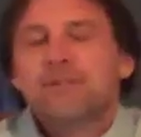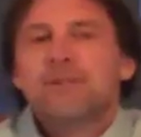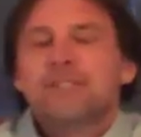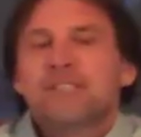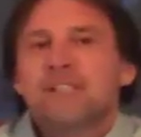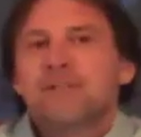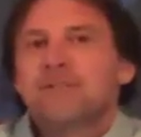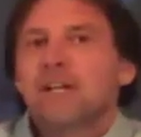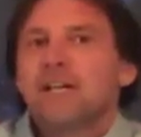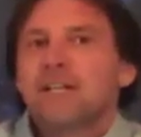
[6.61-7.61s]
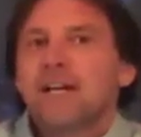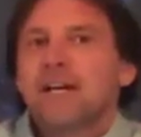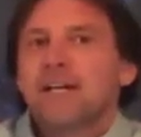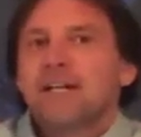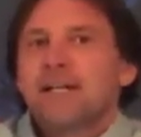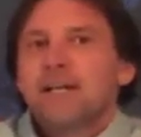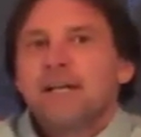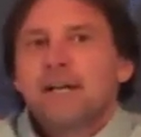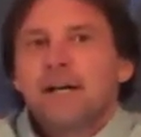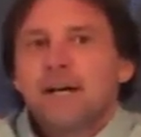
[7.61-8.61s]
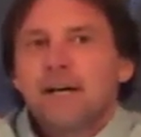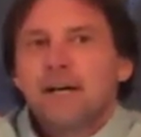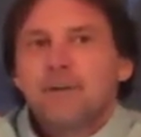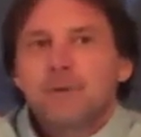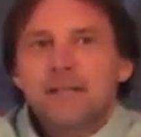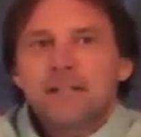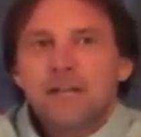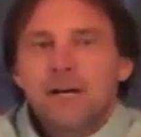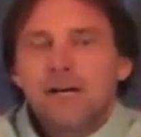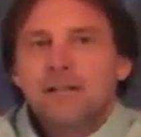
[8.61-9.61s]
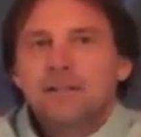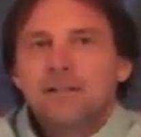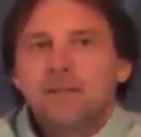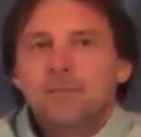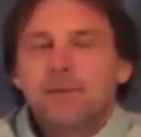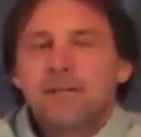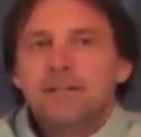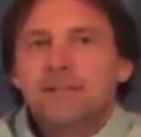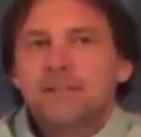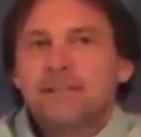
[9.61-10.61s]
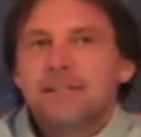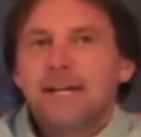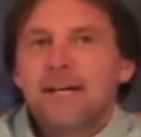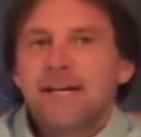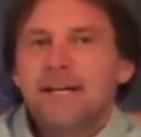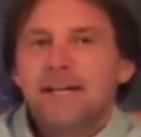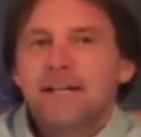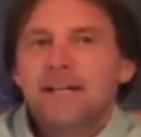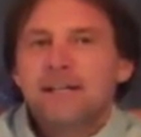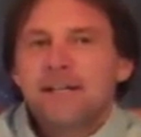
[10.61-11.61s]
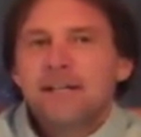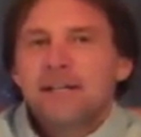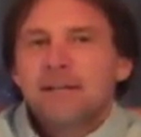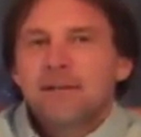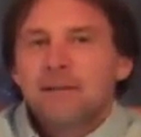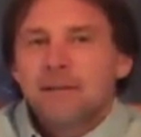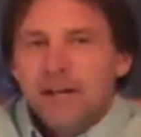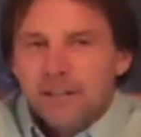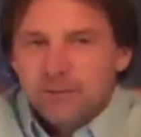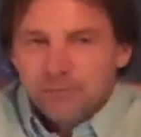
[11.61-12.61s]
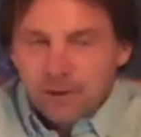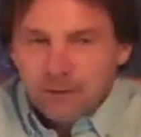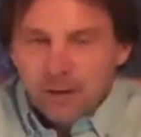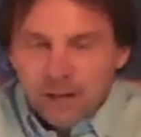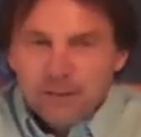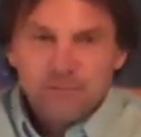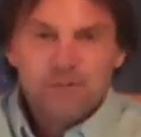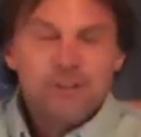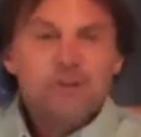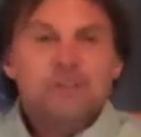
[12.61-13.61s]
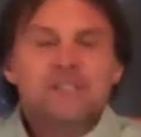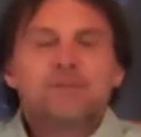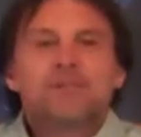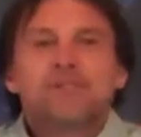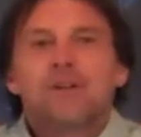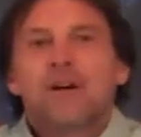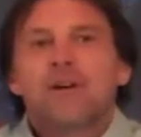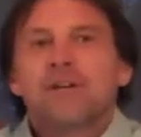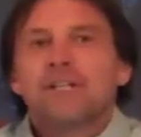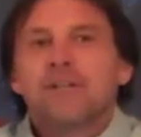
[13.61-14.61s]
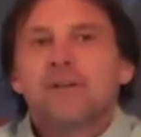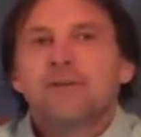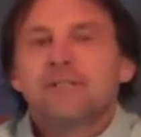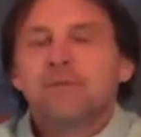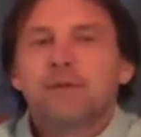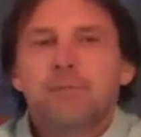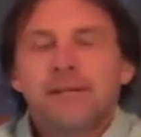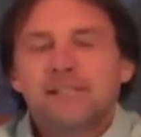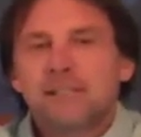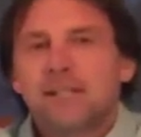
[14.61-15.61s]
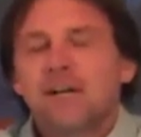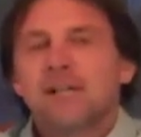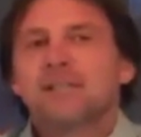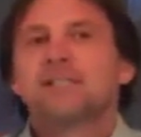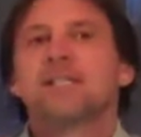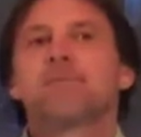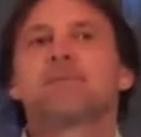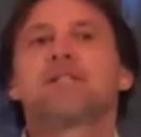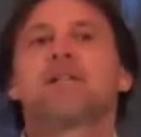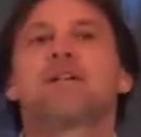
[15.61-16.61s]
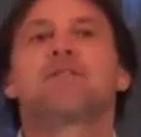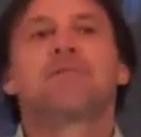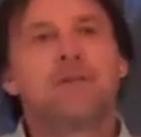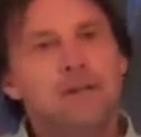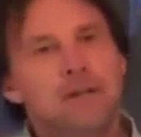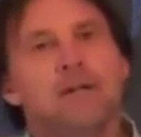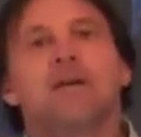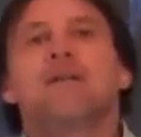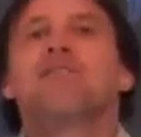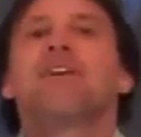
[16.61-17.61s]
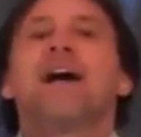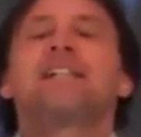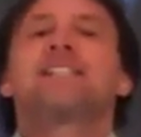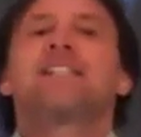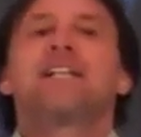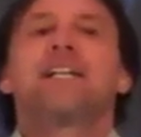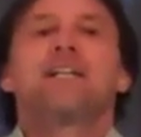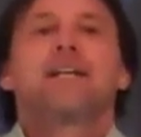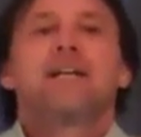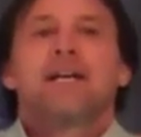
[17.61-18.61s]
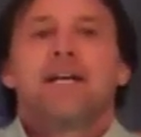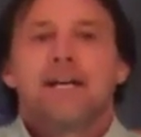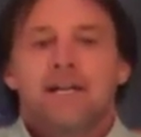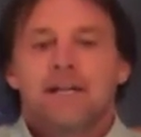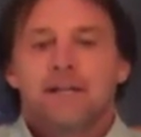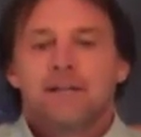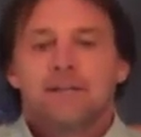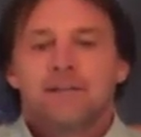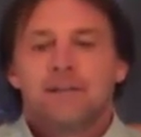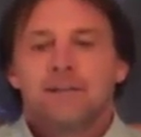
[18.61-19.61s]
RenewYourself.net. We're going to talk a little bit today. A lot of the viewers, I'm sure, already know some of the basic concepts of fasting and